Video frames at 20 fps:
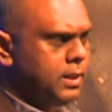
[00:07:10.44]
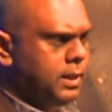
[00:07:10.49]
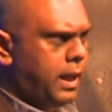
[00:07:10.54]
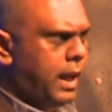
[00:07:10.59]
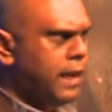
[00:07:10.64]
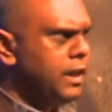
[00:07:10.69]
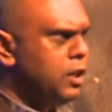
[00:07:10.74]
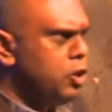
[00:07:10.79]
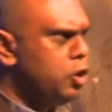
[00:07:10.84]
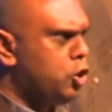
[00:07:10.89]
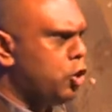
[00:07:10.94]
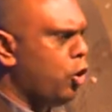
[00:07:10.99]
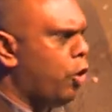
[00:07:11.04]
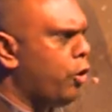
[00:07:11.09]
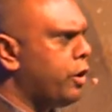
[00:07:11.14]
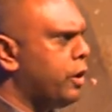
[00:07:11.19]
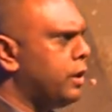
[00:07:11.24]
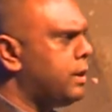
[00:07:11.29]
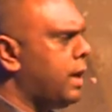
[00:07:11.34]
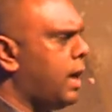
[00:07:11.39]
and
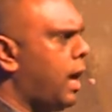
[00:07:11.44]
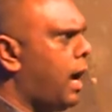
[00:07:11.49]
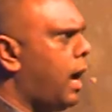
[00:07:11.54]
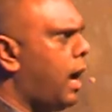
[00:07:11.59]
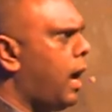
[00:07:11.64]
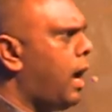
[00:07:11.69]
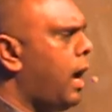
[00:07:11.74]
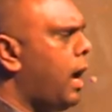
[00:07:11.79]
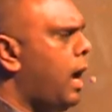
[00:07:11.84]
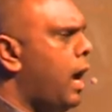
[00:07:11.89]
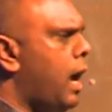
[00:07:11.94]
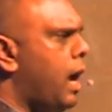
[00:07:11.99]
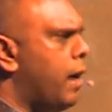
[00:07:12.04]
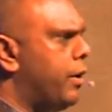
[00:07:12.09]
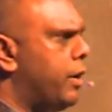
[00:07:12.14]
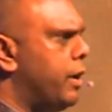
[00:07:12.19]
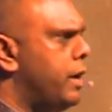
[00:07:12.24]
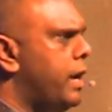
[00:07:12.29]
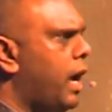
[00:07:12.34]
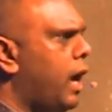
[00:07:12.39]
insurers are
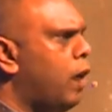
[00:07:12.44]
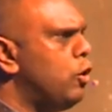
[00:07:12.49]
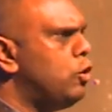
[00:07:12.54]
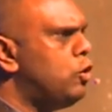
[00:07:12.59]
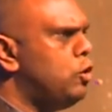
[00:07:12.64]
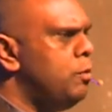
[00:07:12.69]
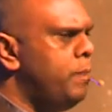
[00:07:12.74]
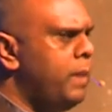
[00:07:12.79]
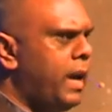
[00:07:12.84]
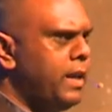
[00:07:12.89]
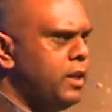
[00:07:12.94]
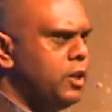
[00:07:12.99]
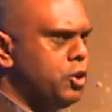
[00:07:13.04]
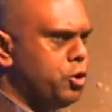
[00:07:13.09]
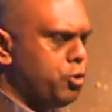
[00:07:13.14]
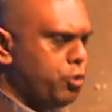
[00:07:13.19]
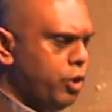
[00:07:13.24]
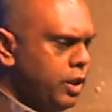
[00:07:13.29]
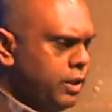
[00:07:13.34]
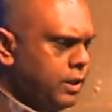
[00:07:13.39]
renowned to
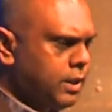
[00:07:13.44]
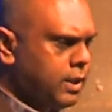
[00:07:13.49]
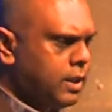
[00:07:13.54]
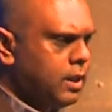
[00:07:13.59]
manage risk.